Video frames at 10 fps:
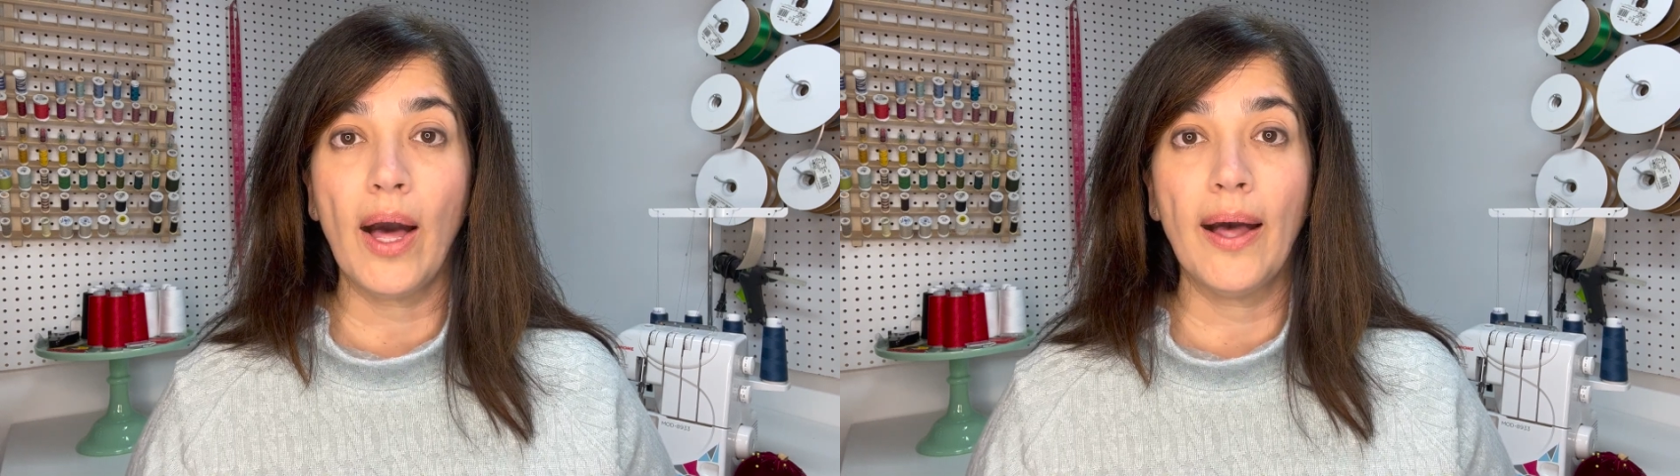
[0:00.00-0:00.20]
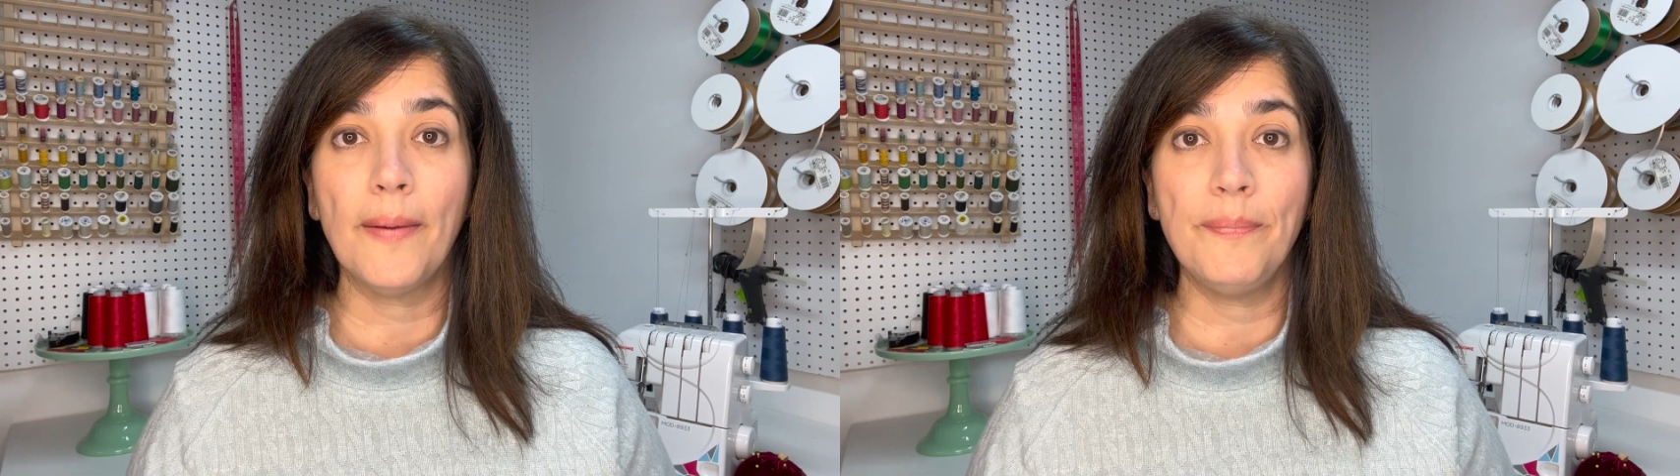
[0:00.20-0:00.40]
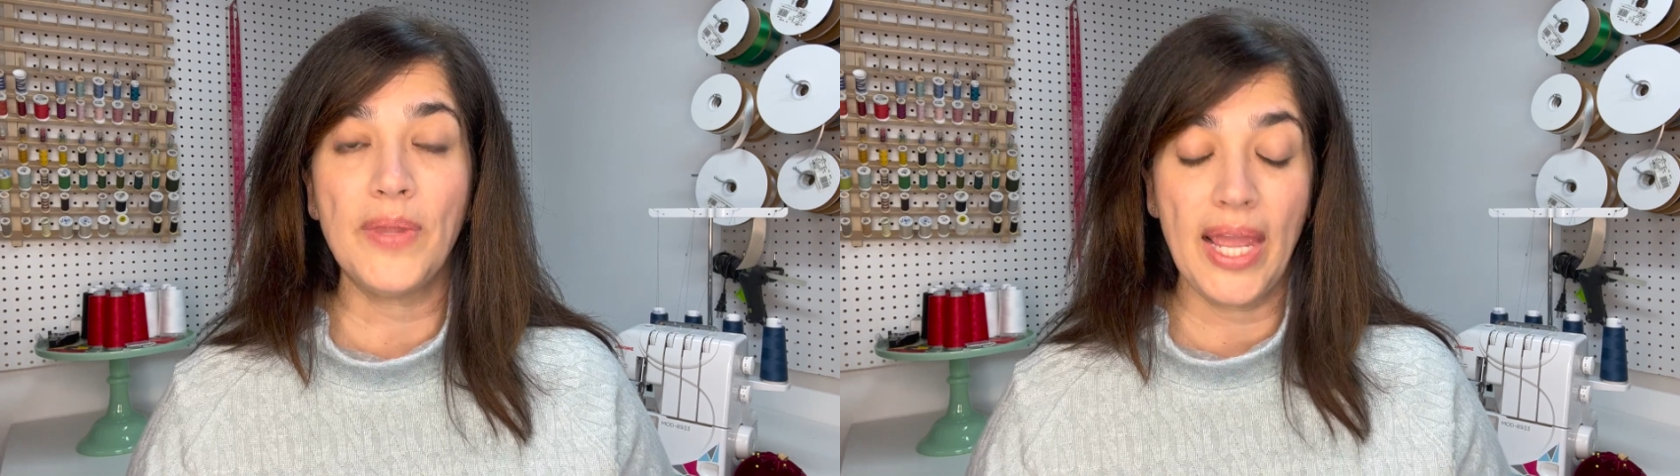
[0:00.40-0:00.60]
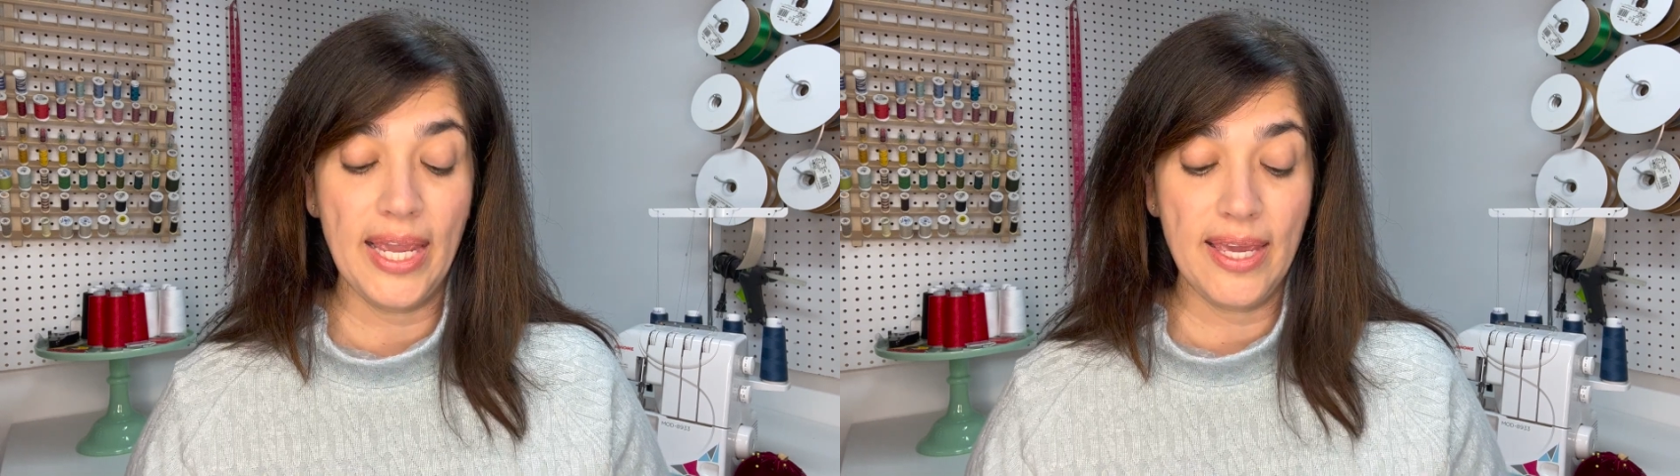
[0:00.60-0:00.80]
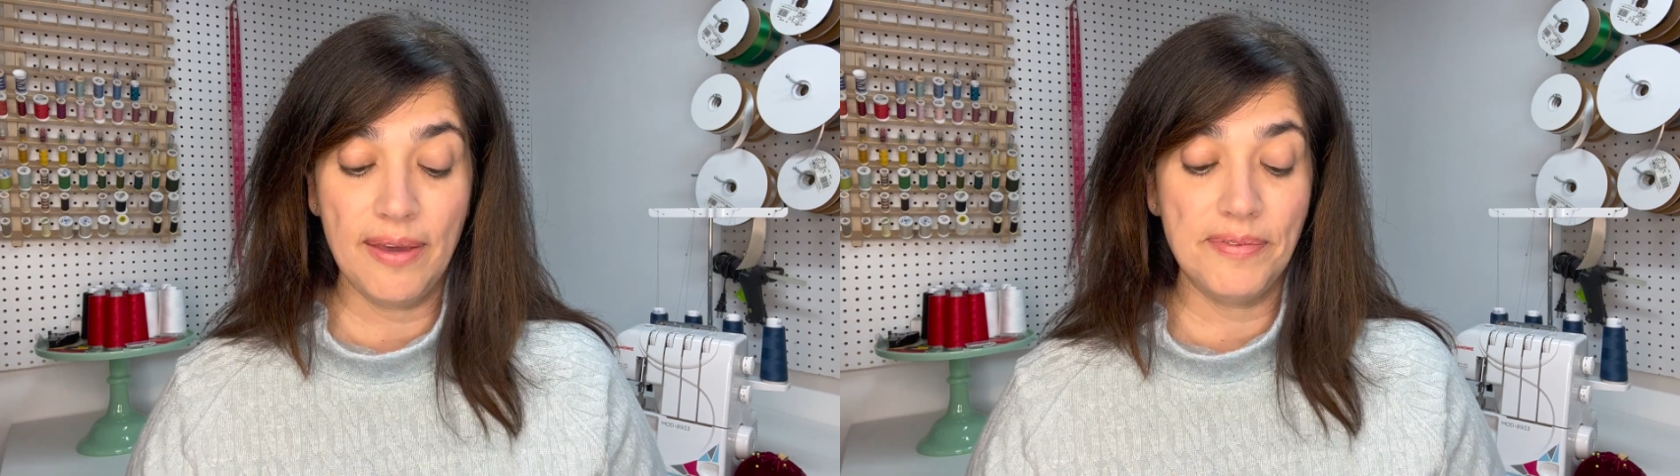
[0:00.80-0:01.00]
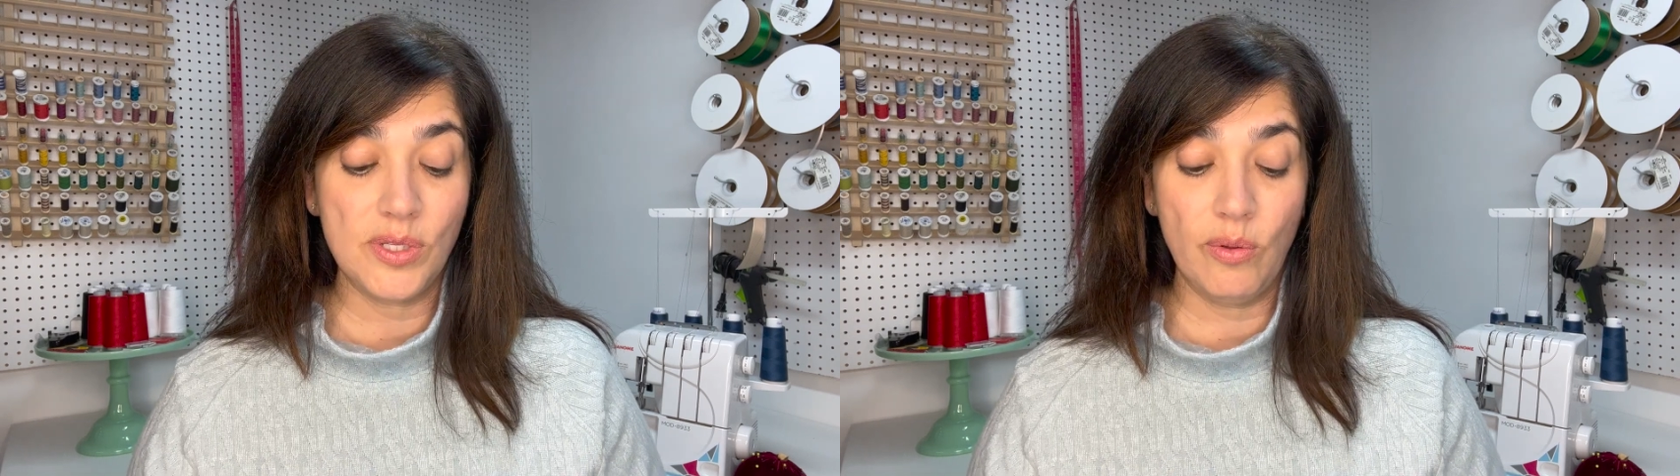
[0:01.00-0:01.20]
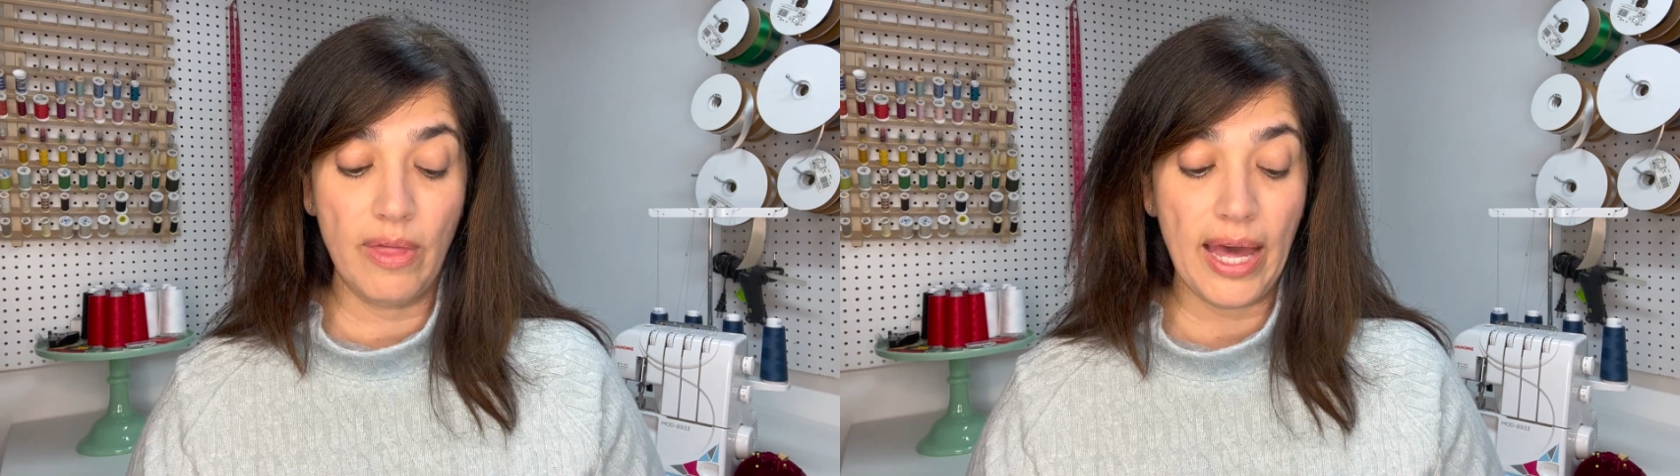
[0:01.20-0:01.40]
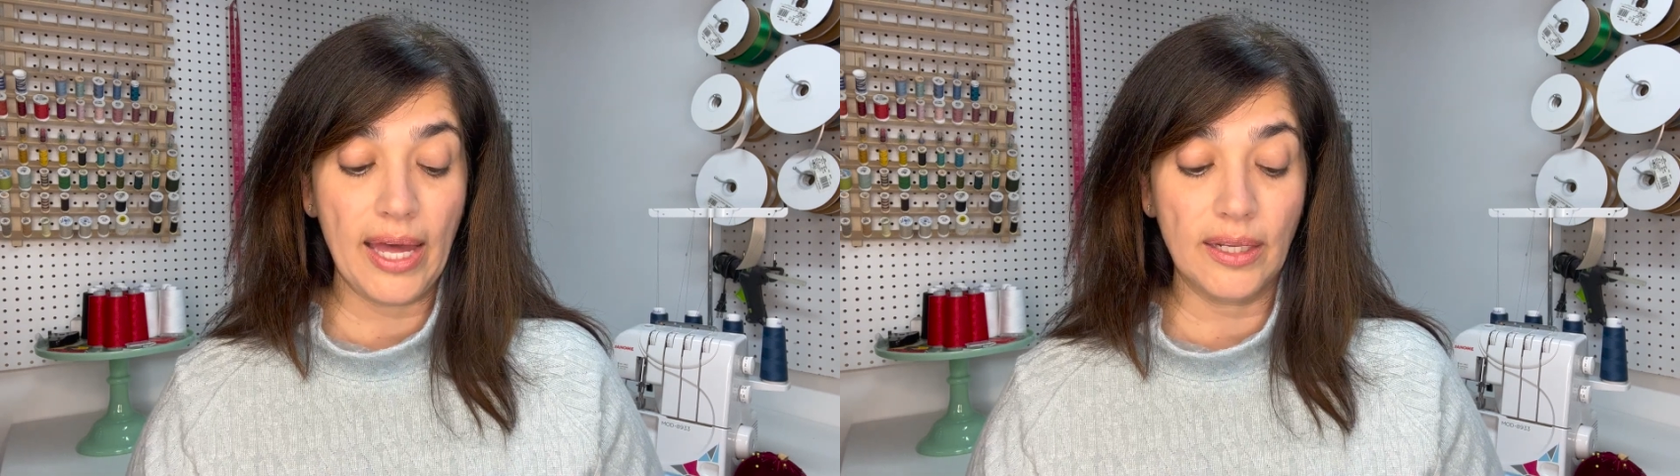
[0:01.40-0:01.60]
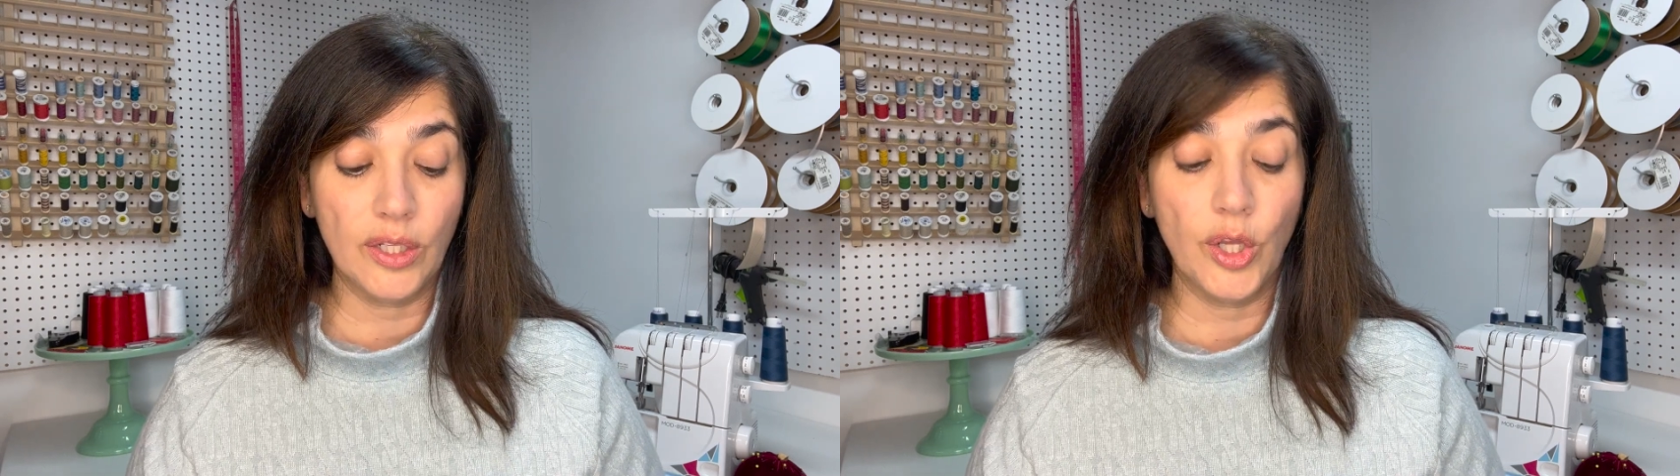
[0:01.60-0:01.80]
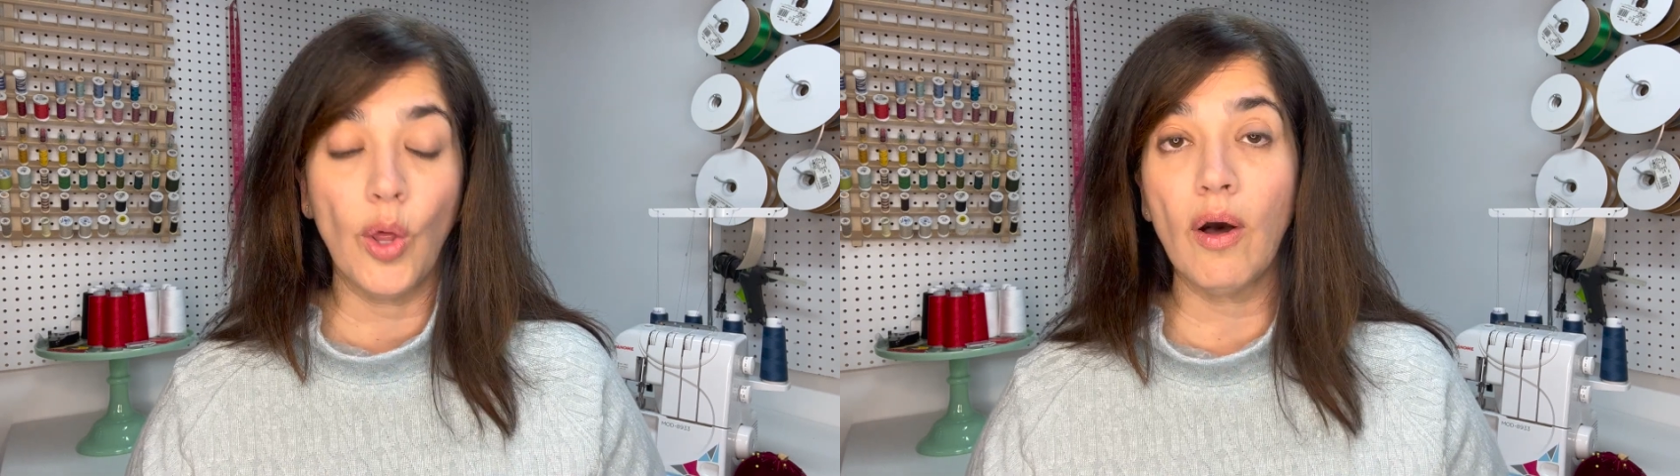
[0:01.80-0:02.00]
that
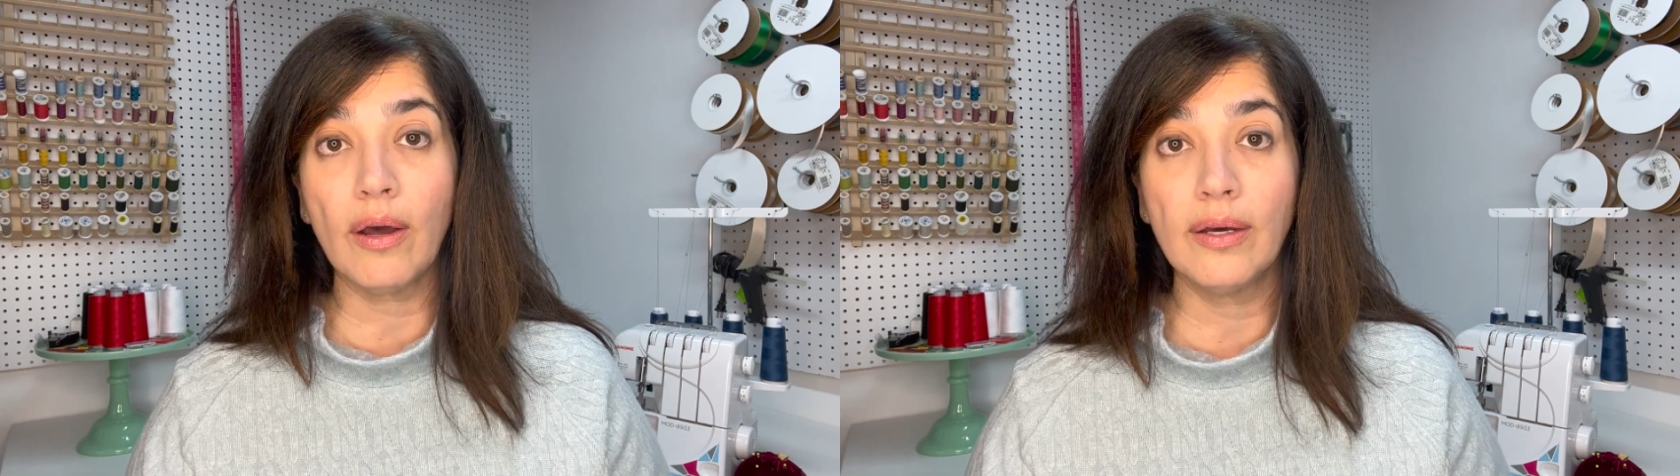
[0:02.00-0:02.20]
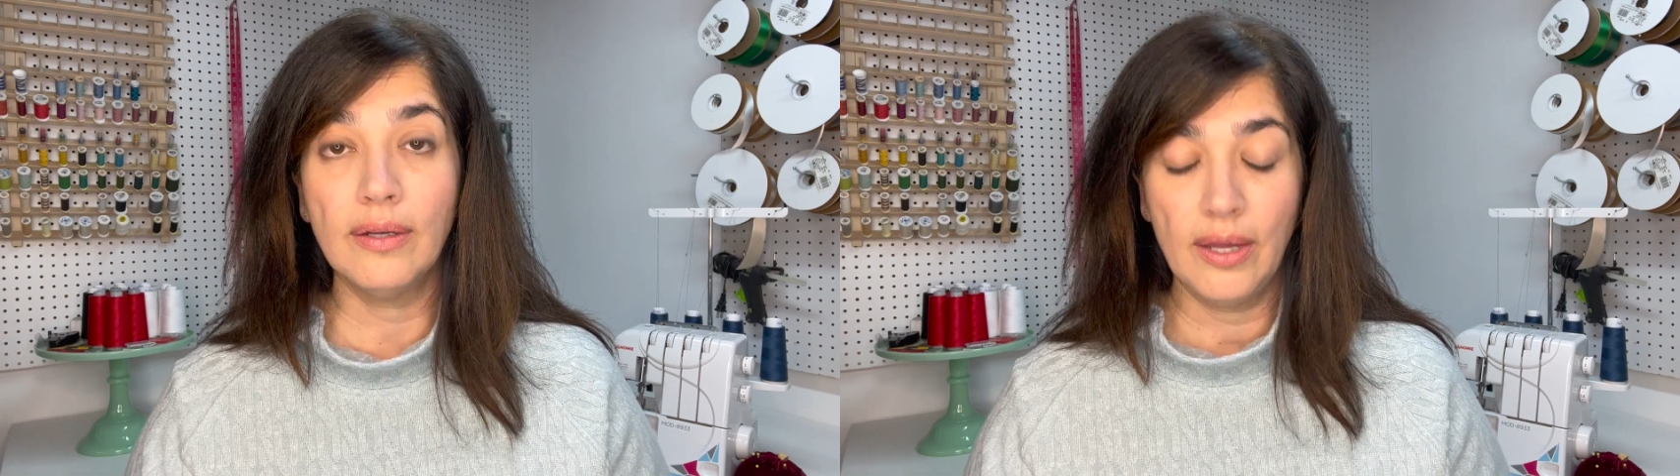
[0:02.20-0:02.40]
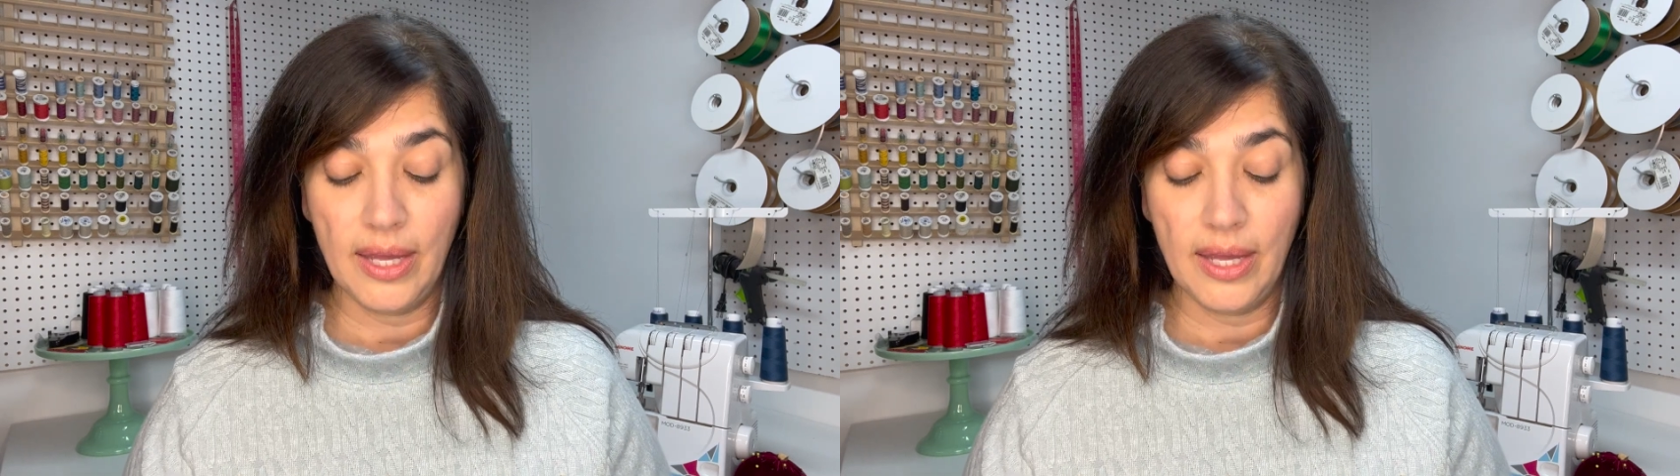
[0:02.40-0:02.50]
look.